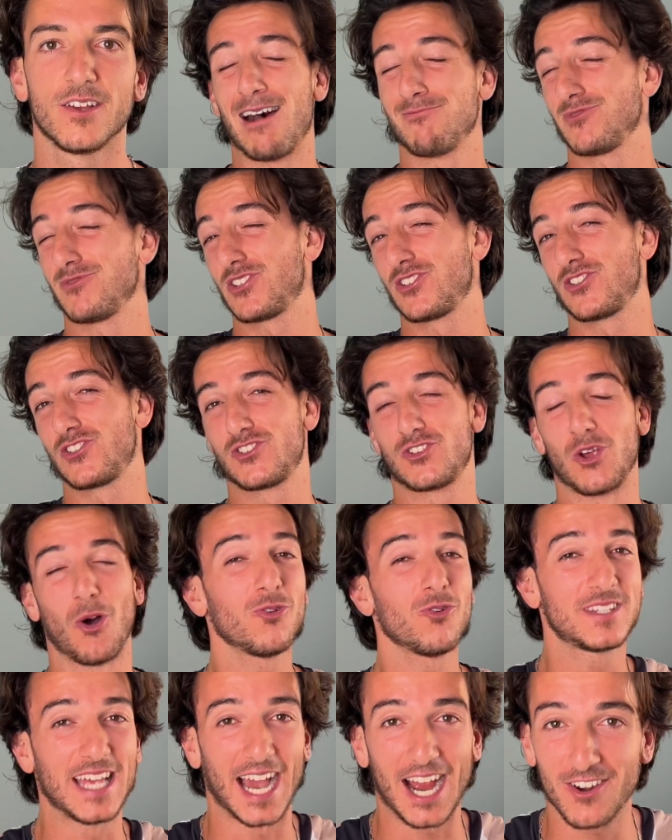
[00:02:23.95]
I'm
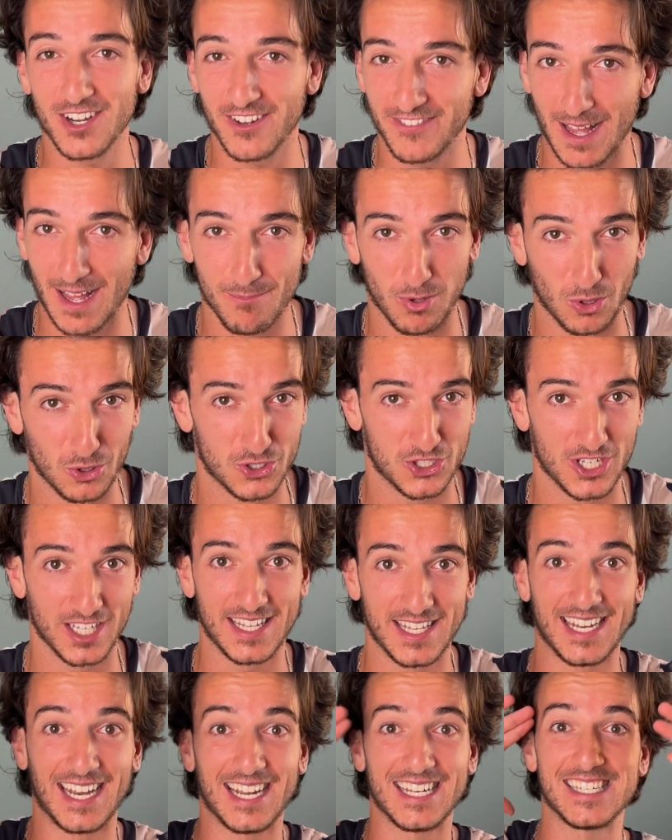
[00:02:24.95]
so tired of that
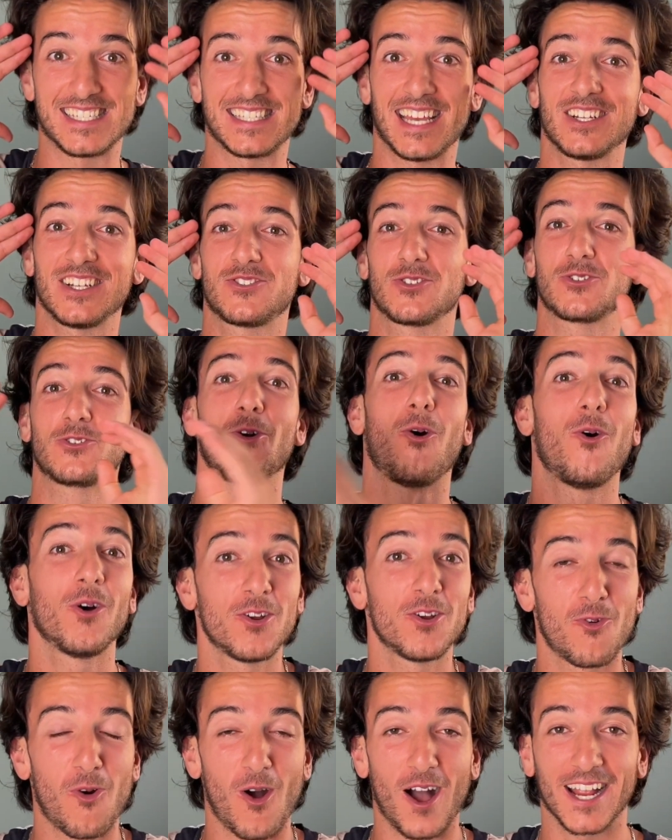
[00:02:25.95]
bullshit that I decide to go
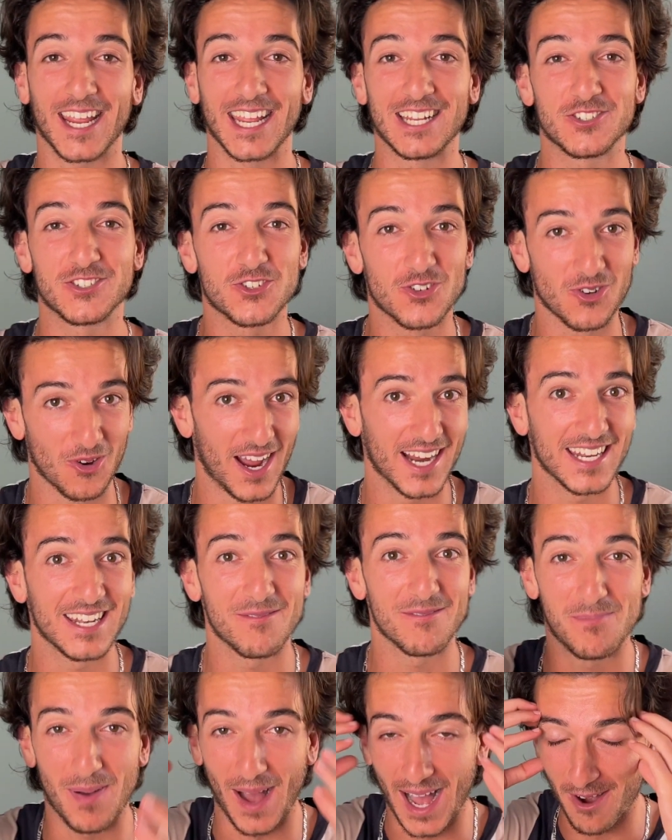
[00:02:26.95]
on a walk and try
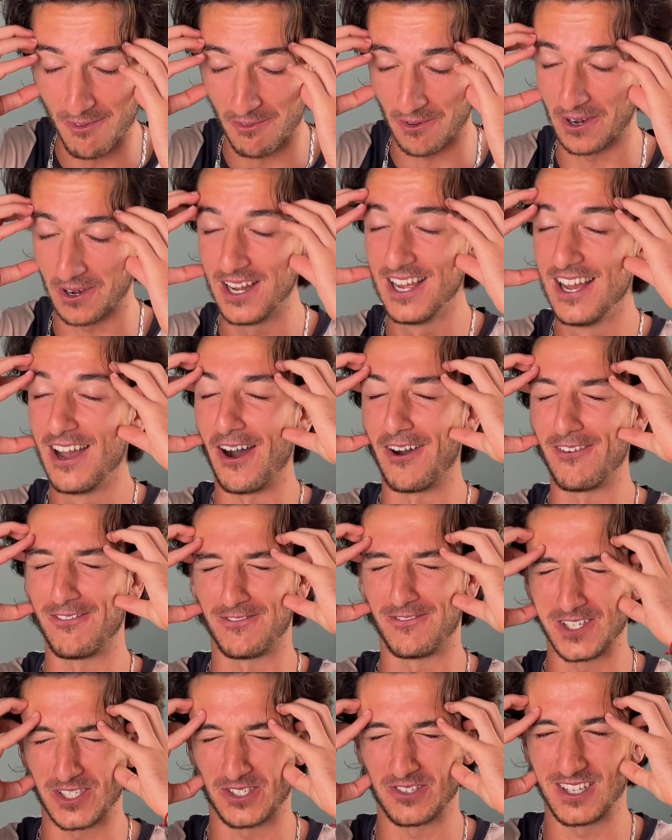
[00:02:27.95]
the power
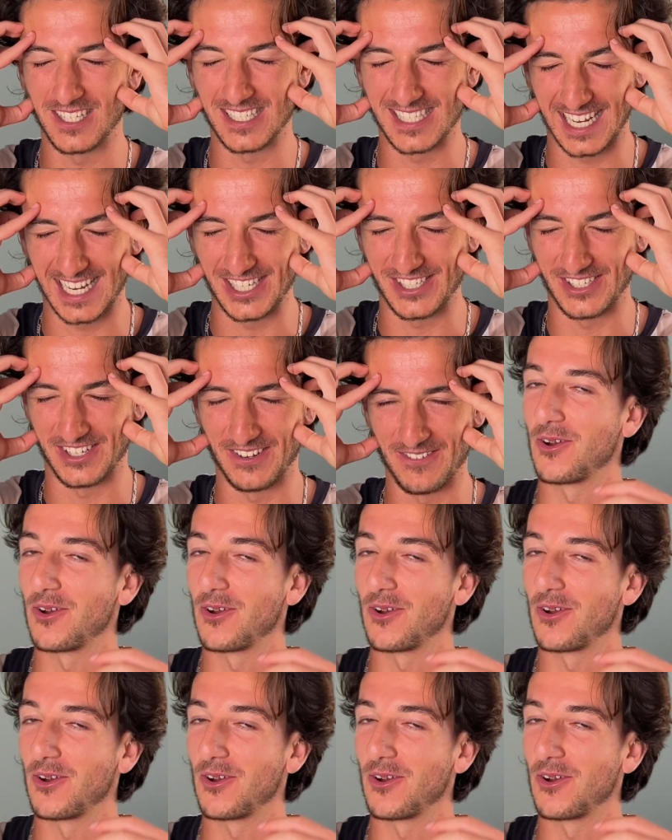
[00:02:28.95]
of visualization.